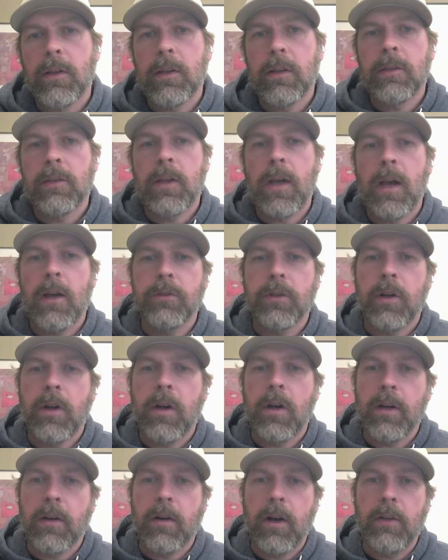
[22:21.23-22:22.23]
These cows are
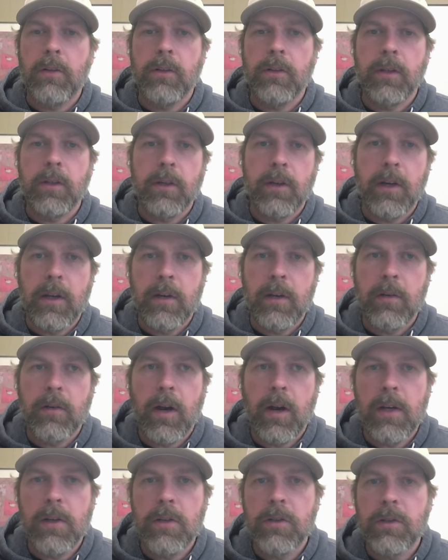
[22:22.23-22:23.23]
out grazing in
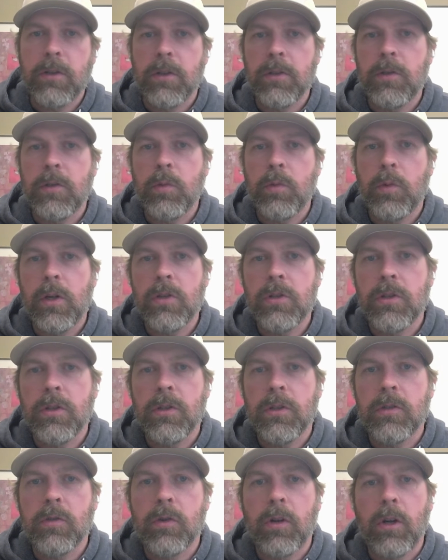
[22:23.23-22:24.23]
range
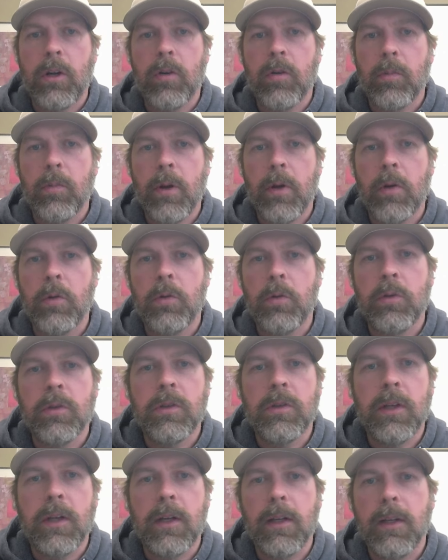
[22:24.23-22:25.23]
situations, really
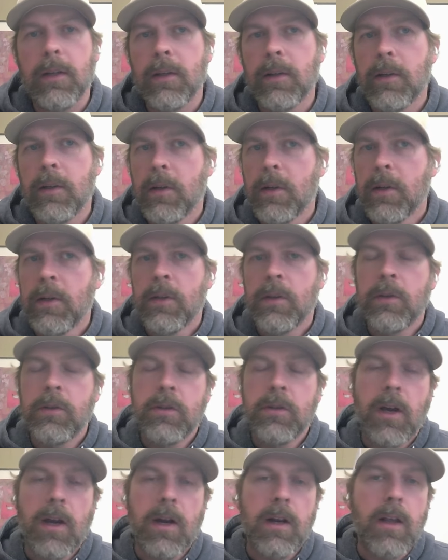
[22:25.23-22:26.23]
remote, and
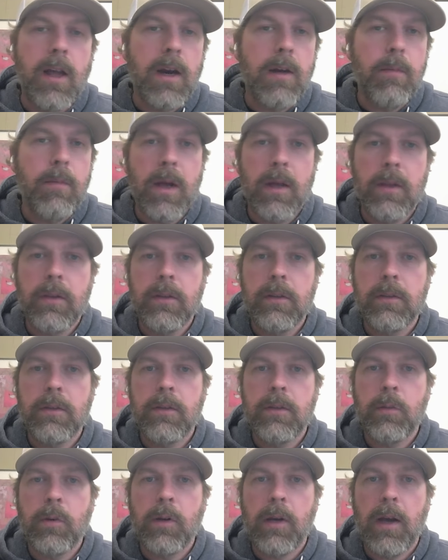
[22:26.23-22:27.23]
there's not a lot of methods
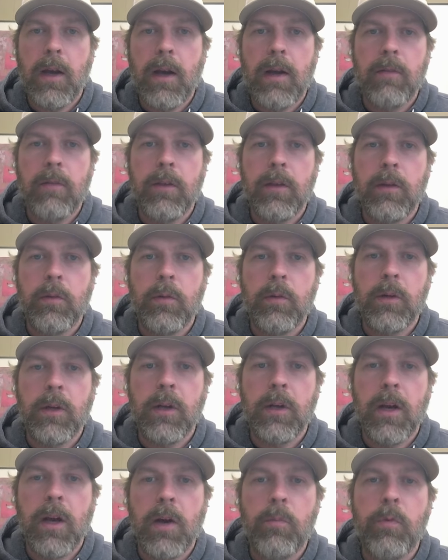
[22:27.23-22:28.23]
that we have that
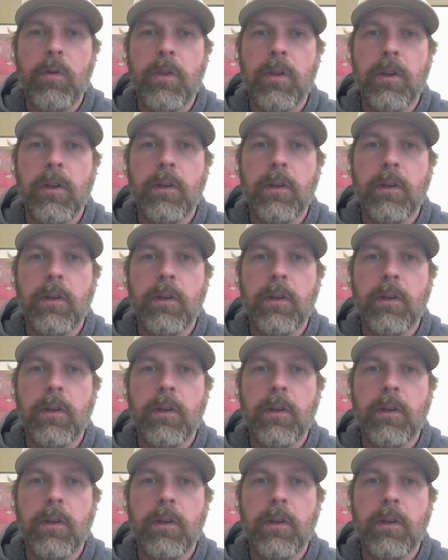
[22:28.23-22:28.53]
can help with